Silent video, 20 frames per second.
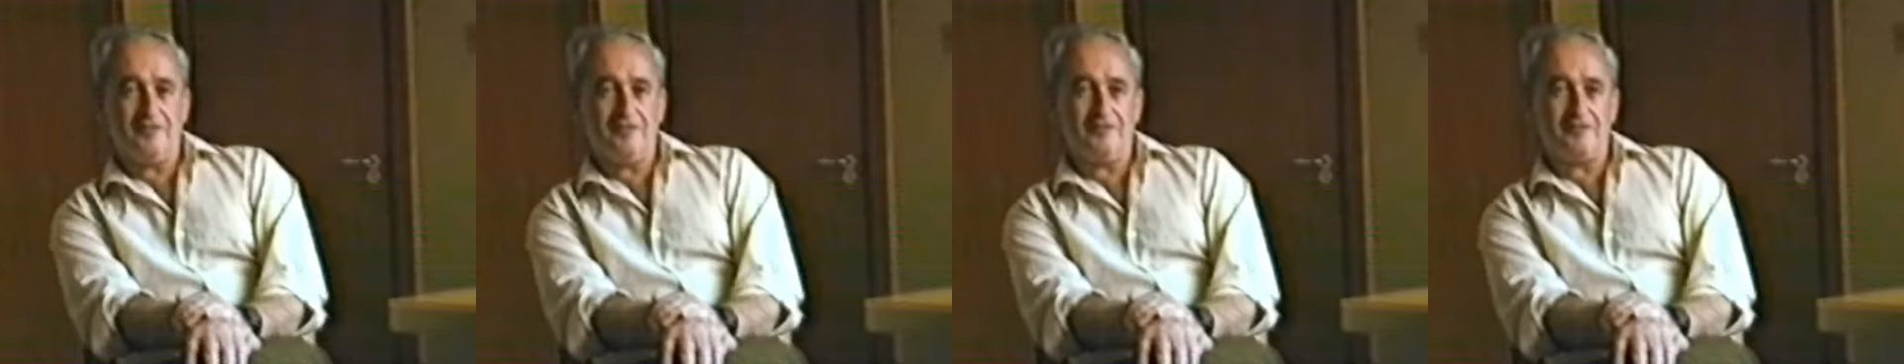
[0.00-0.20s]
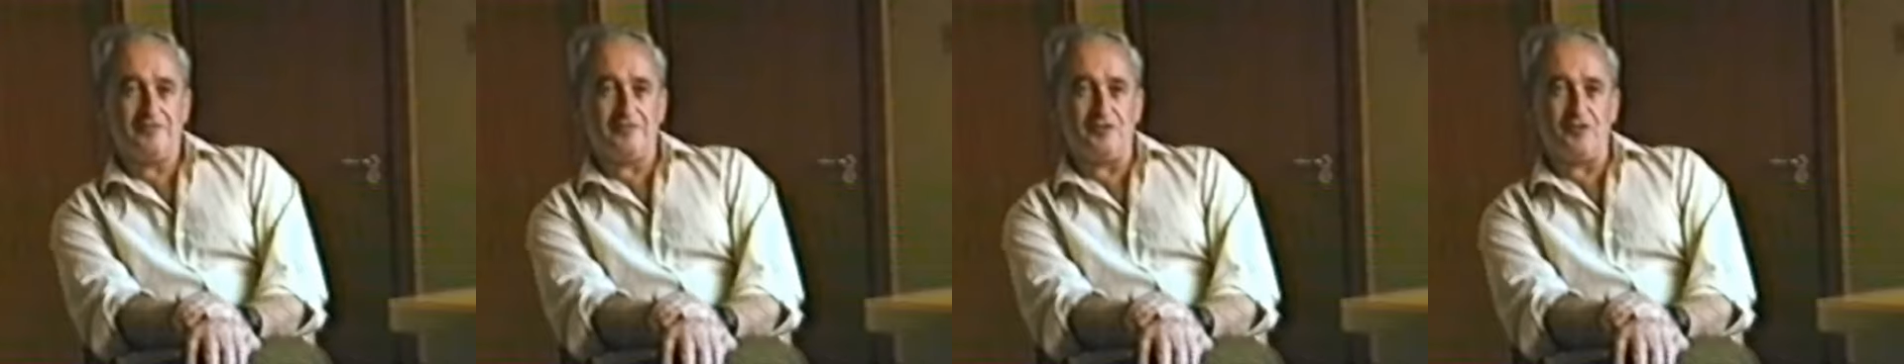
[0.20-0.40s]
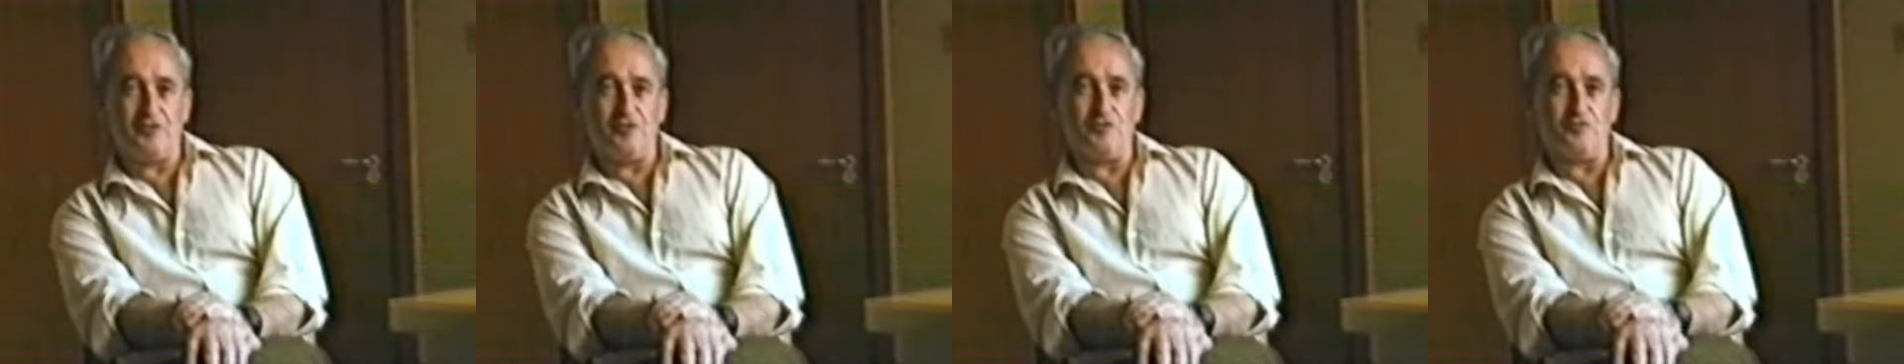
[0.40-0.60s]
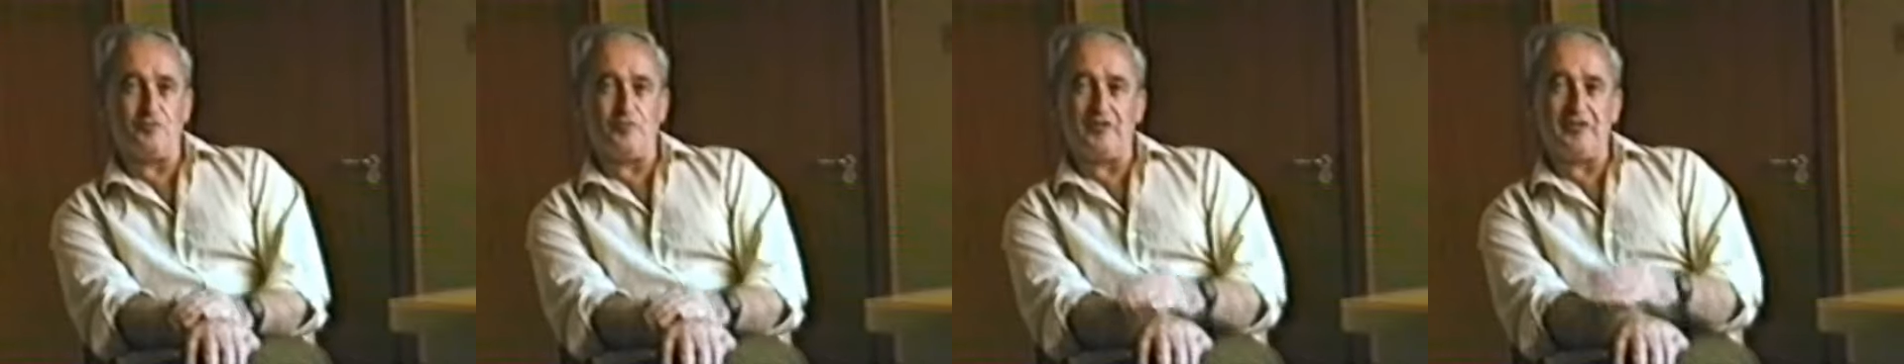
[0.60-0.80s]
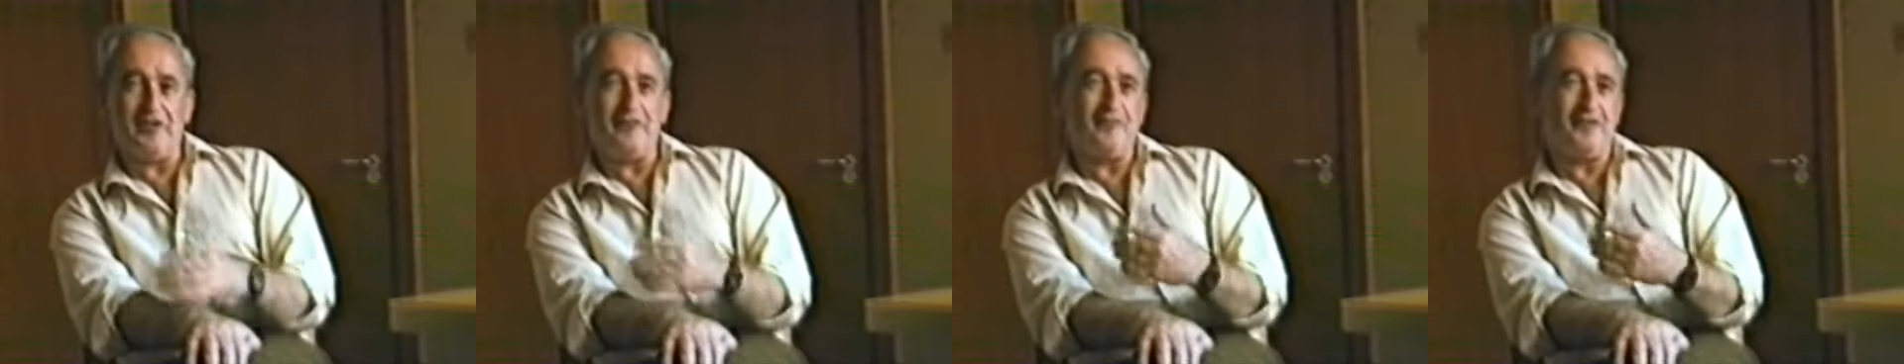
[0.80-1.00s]
So we
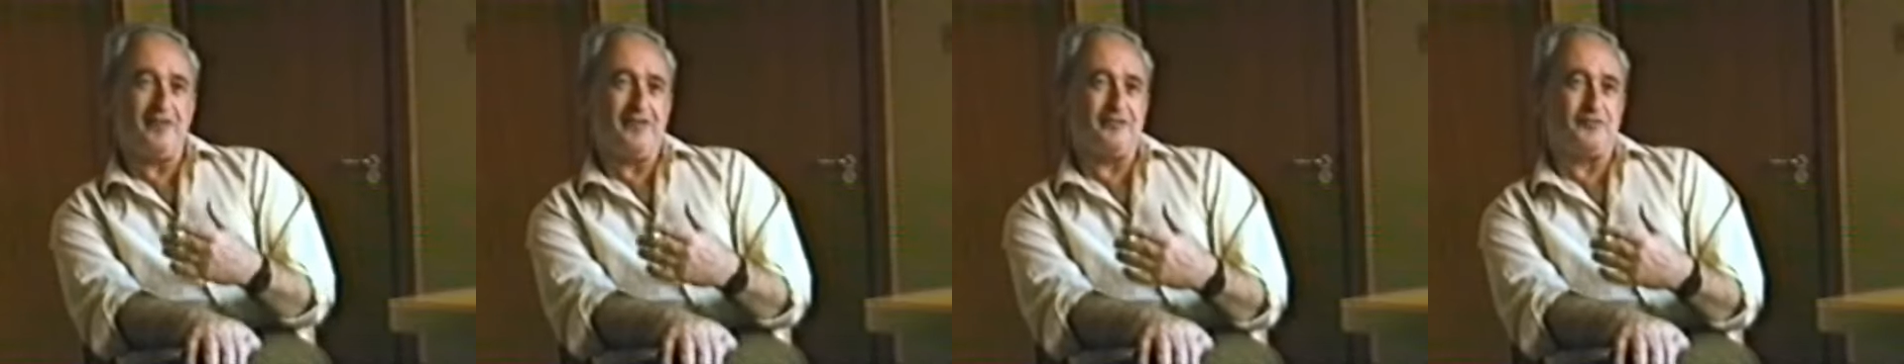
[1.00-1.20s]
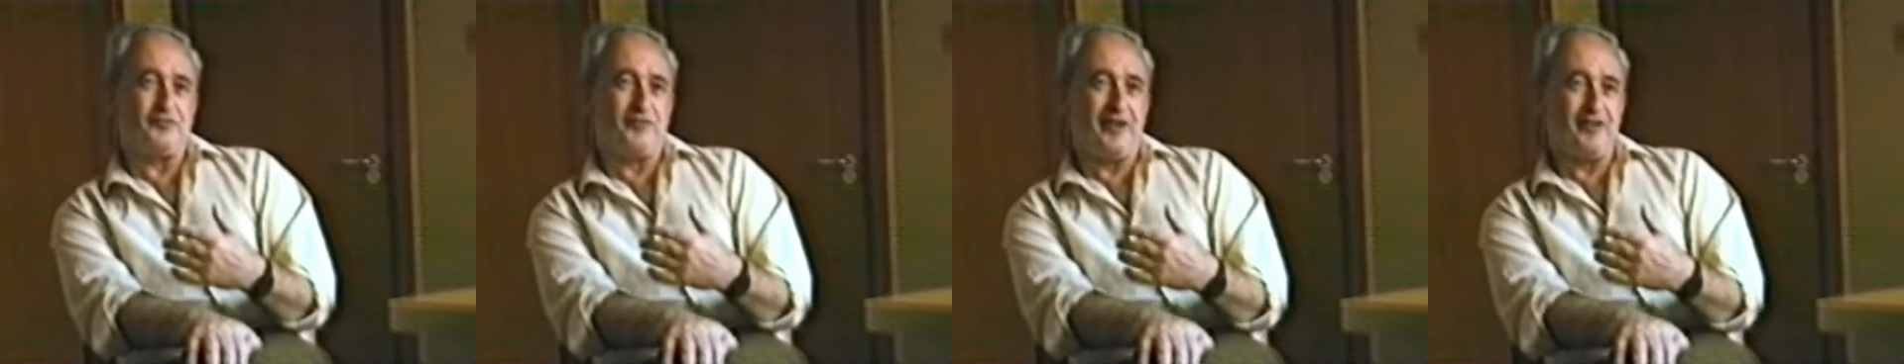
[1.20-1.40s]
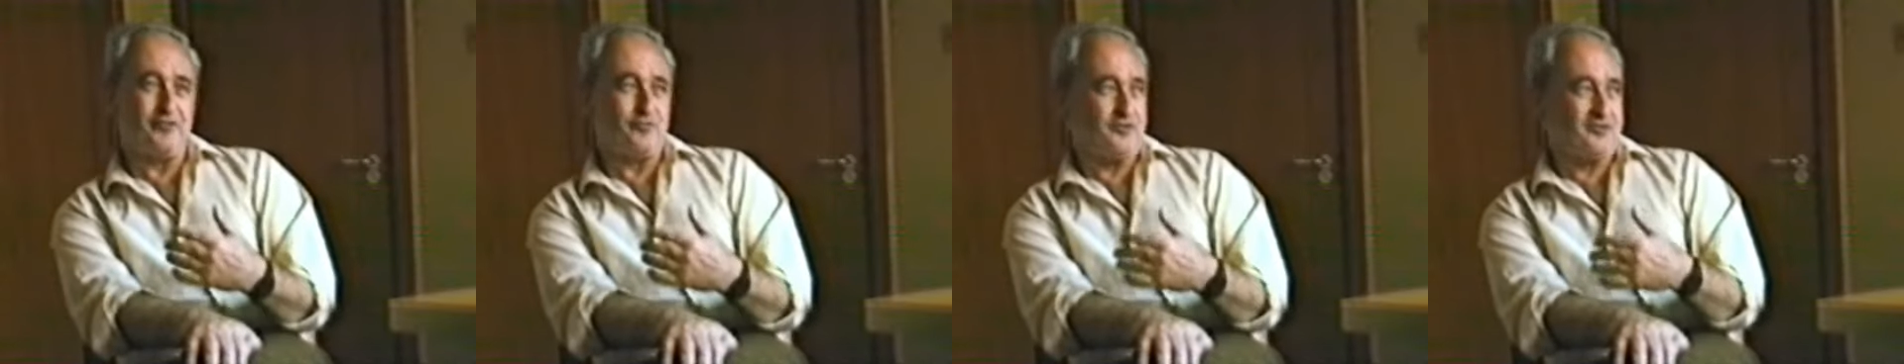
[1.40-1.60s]
never tried to